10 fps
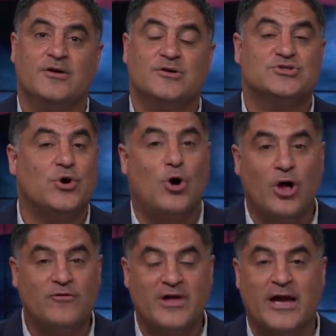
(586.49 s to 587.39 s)
So all
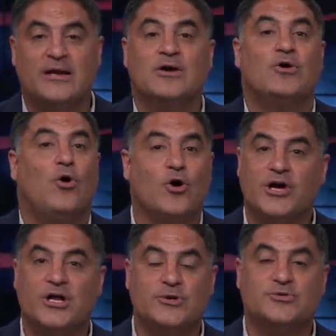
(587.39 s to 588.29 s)
of that all you
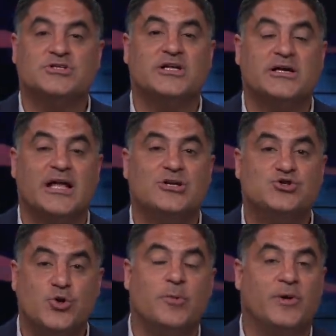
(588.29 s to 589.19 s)
gotta do is click that
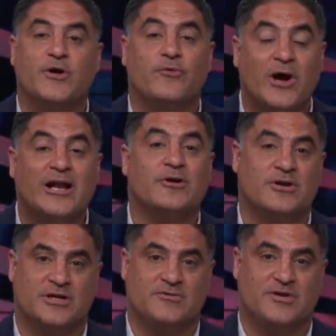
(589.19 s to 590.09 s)
join button right
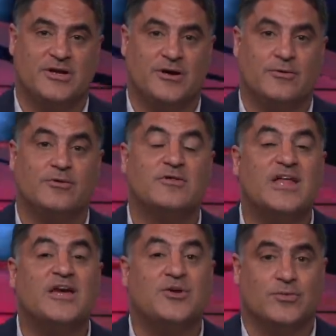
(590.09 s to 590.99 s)
underneath the video.
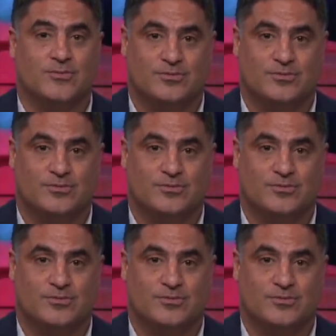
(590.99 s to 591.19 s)
Thank you.